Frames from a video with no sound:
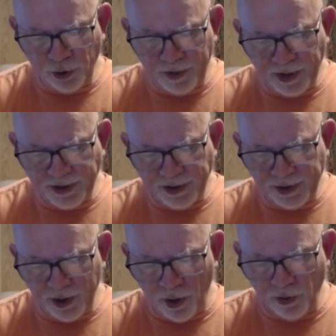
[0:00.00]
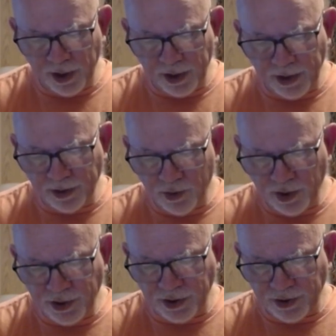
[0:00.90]
business only in
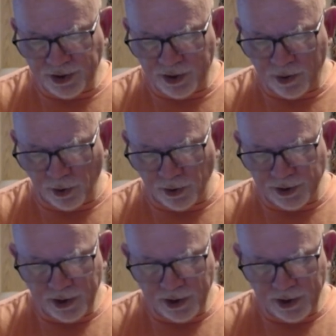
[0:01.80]
Christian circles,